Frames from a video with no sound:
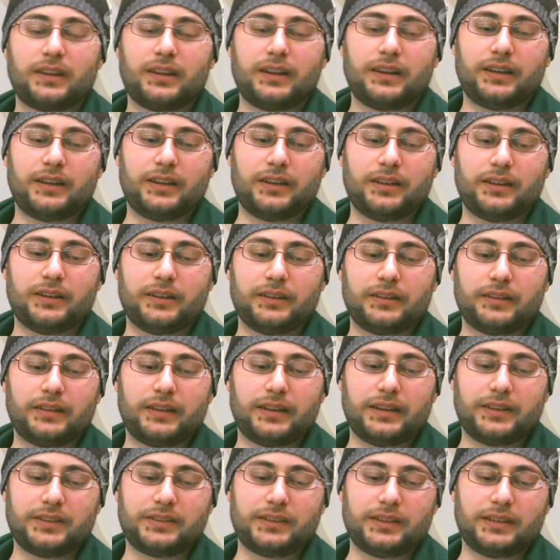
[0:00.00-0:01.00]

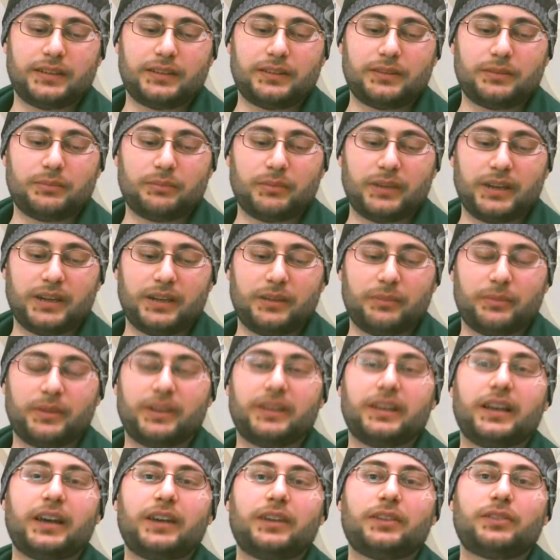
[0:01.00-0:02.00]
I said,
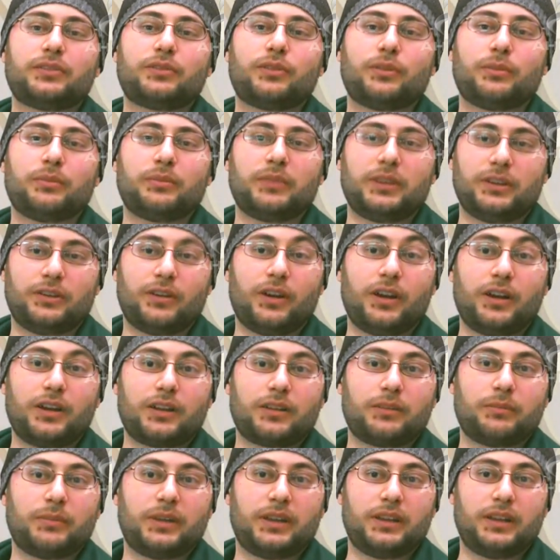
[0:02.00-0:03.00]
my dad is from
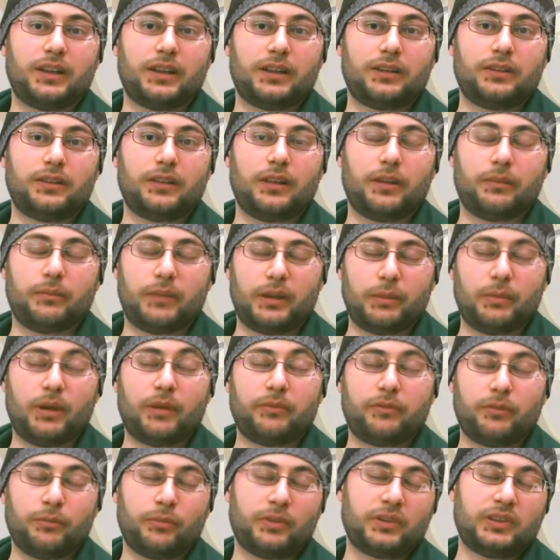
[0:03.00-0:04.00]
Iraq, my
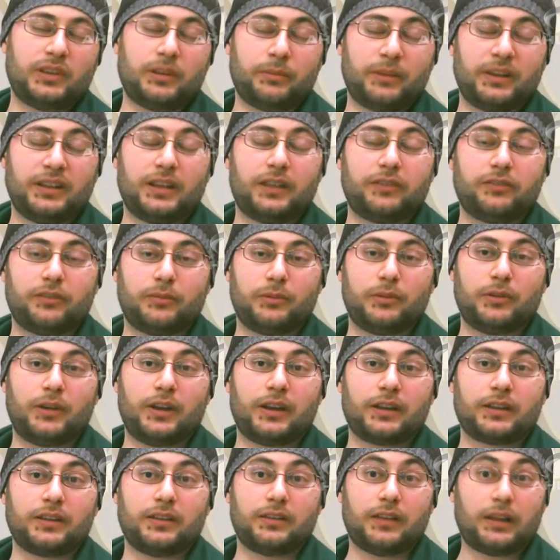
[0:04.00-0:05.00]
mom from Bosnia, my dad from
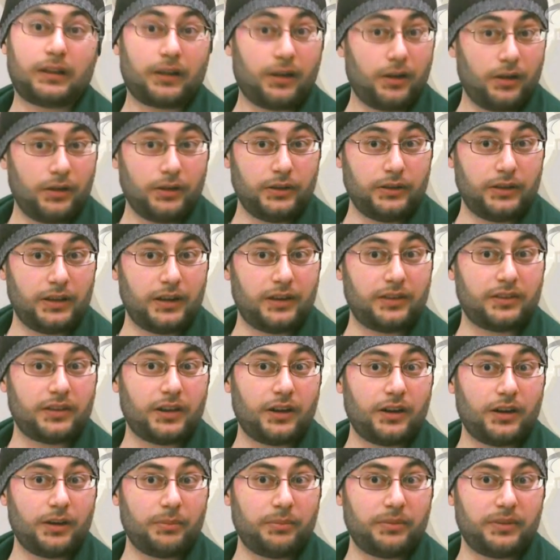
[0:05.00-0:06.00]
Iraq. He's like, oh, your dad is
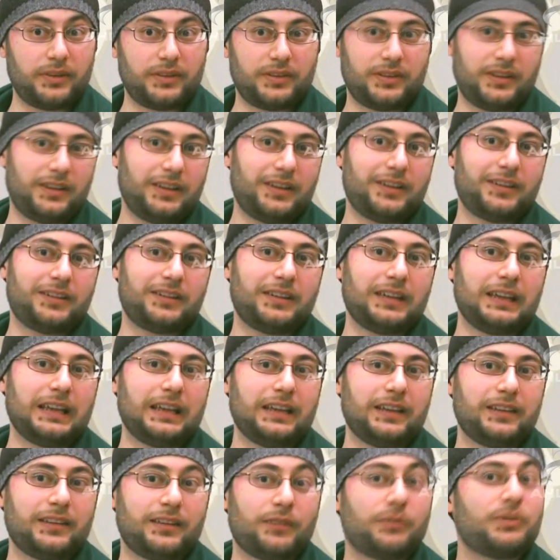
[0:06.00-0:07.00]
Arab? I said, yeah.
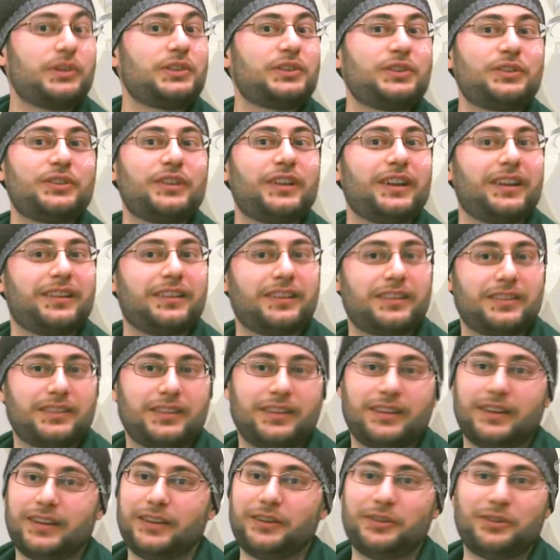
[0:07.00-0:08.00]
He said, where is your dad? I
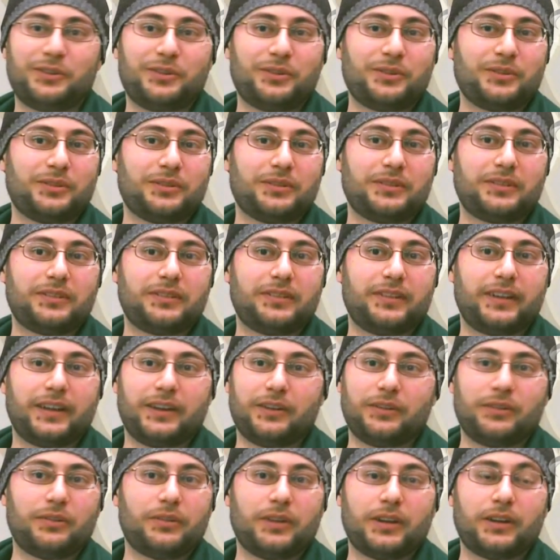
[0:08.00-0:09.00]
said, I don't know. I
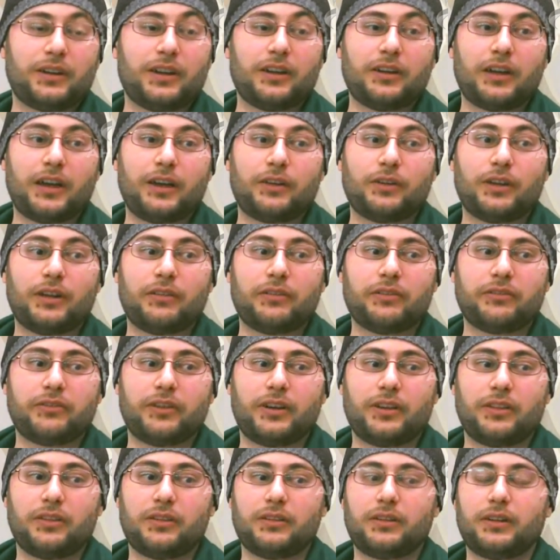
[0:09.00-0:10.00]
don't have a
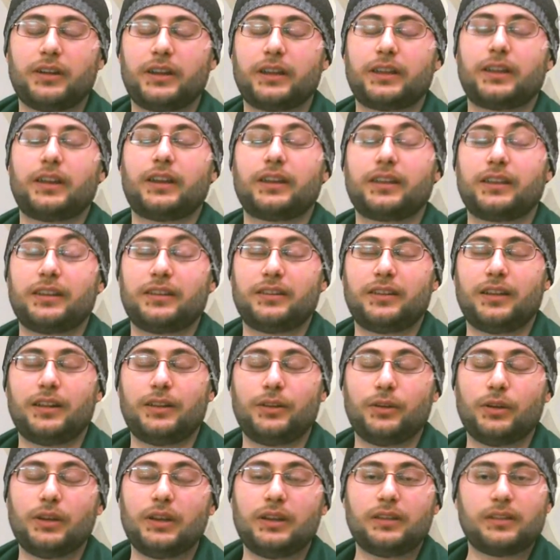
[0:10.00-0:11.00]
father. I can't
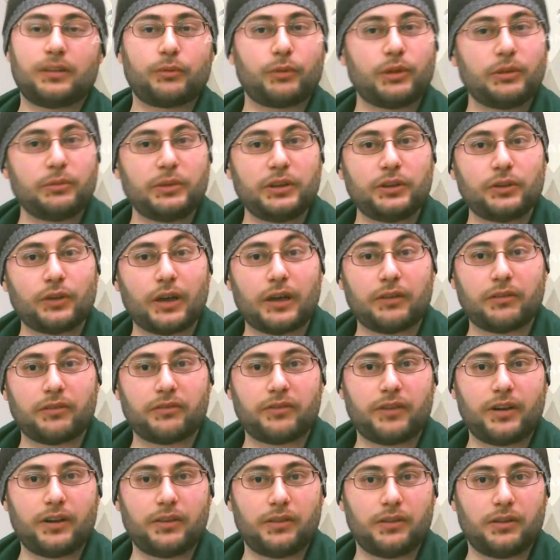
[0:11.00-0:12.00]
tell you. He said, what do you mean you have a
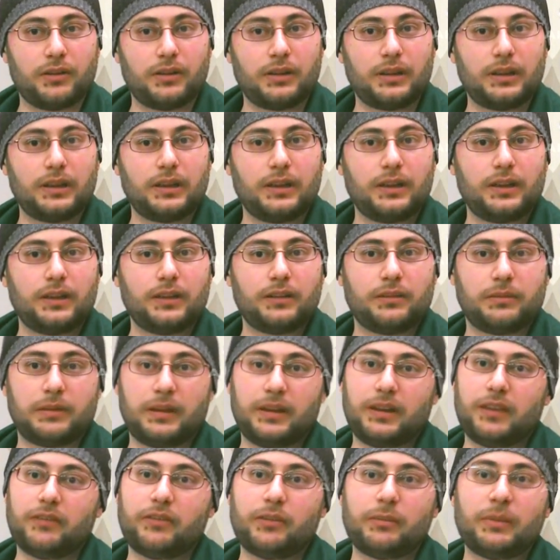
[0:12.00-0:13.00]
father?
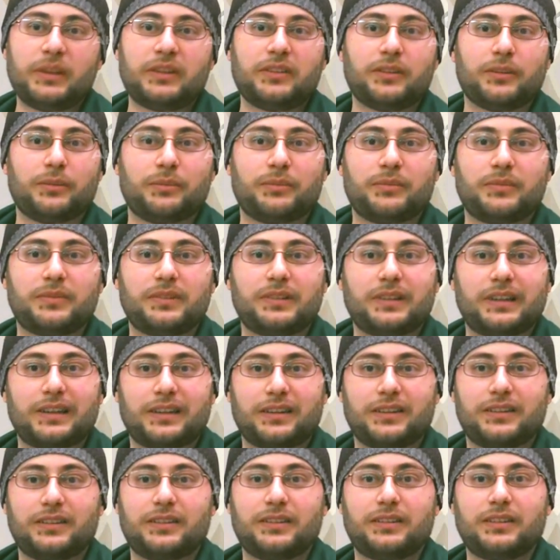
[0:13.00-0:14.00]
I never met him.
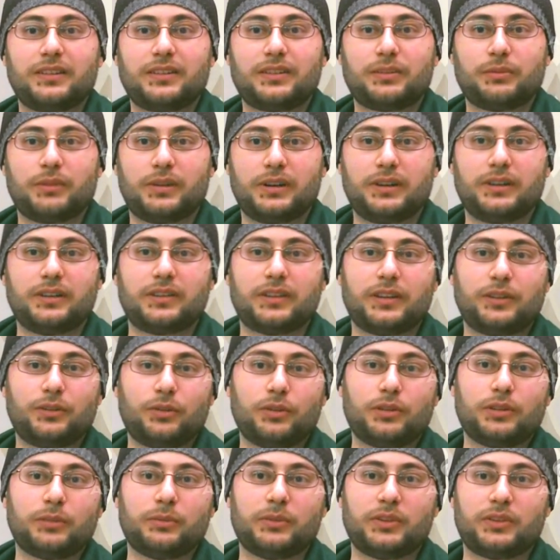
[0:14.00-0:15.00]
Like, this is what it is. I
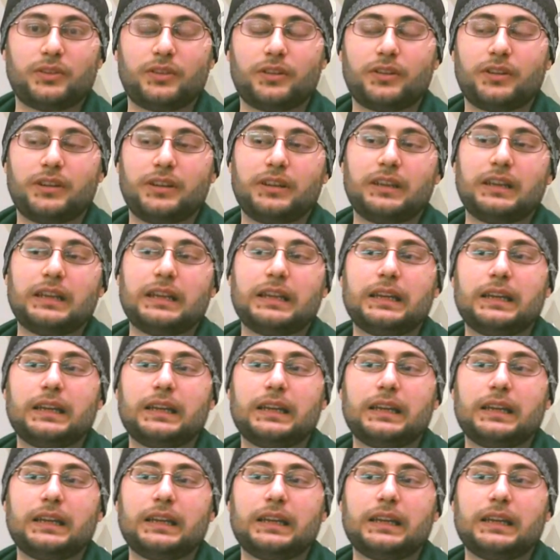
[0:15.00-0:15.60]
told him the story.